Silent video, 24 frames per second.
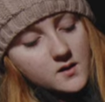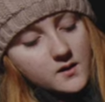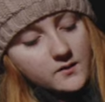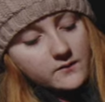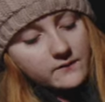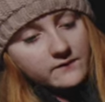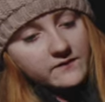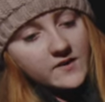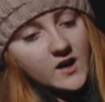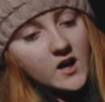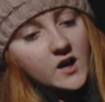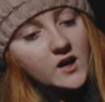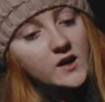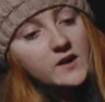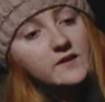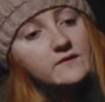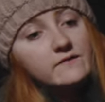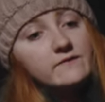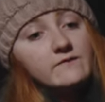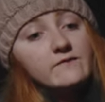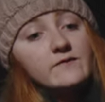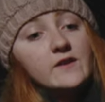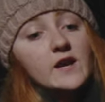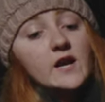very,
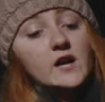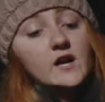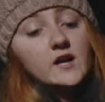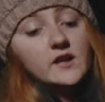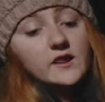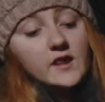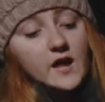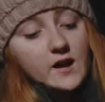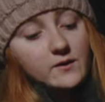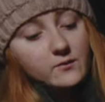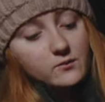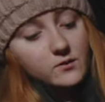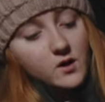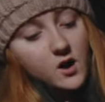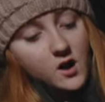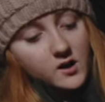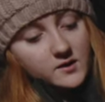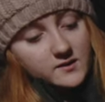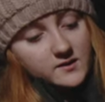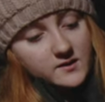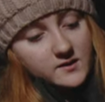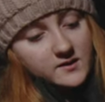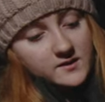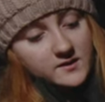very light
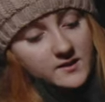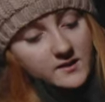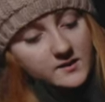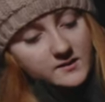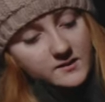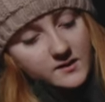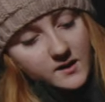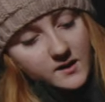rods. This is